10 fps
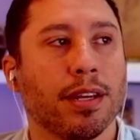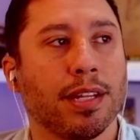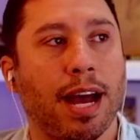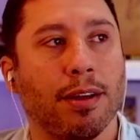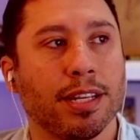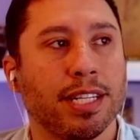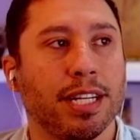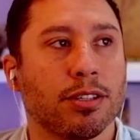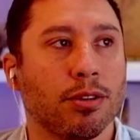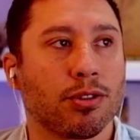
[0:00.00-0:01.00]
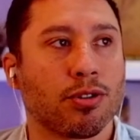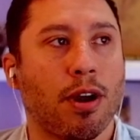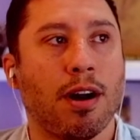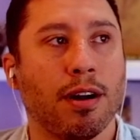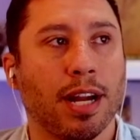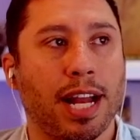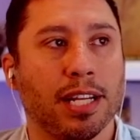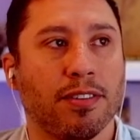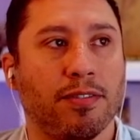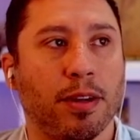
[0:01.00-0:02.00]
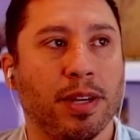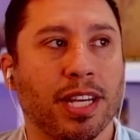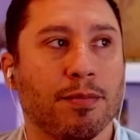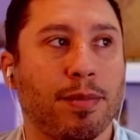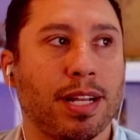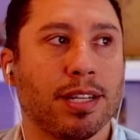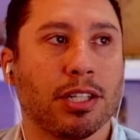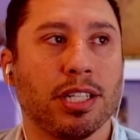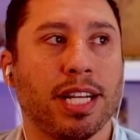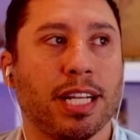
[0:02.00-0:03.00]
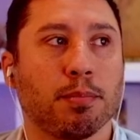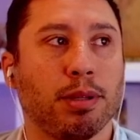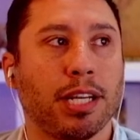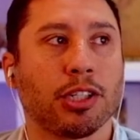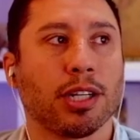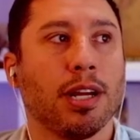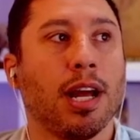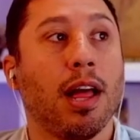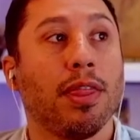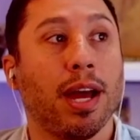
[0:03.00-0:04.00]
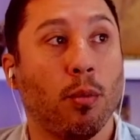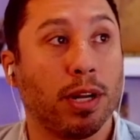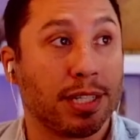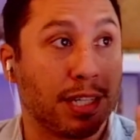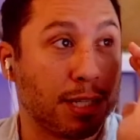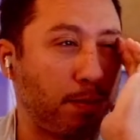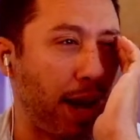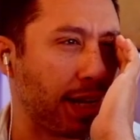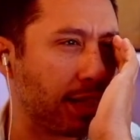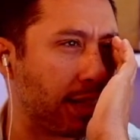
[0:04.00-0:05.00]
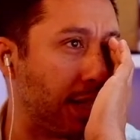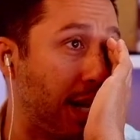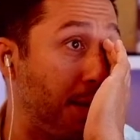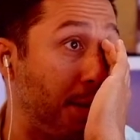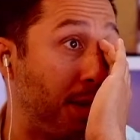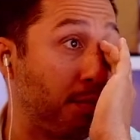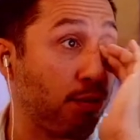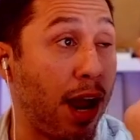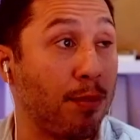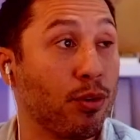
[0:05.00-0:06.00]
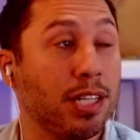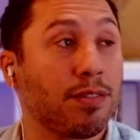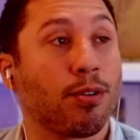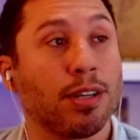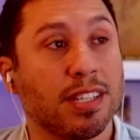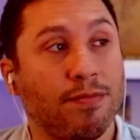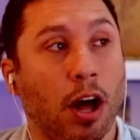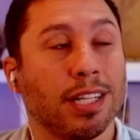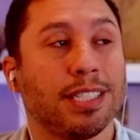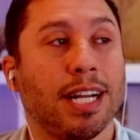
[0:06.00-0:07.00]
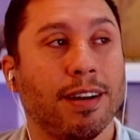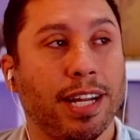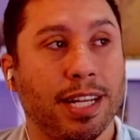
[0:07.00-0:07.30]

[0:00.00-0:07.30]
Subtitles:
Now, this need is so strong and its fulfillment gives men such intense pleasure that one suspects that it may be the prime reason for his voluntary